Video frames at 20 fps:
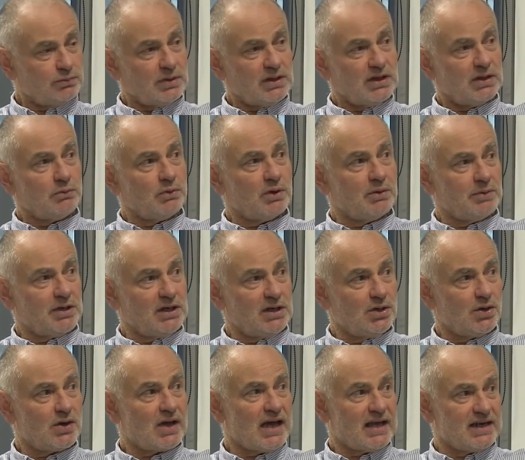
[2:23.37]
when we
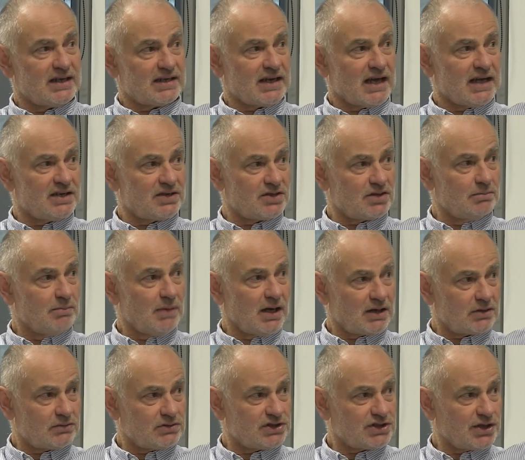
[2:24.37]
look at it under the
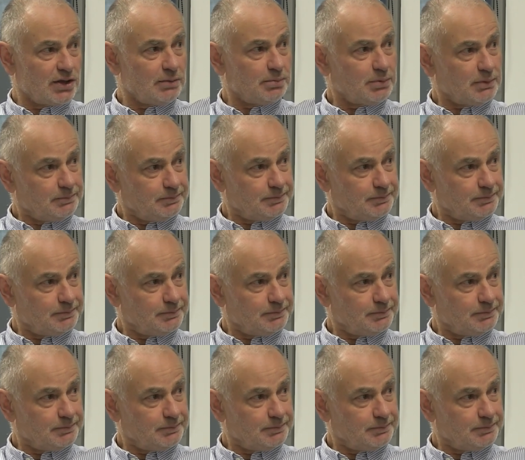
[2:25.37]
microscope.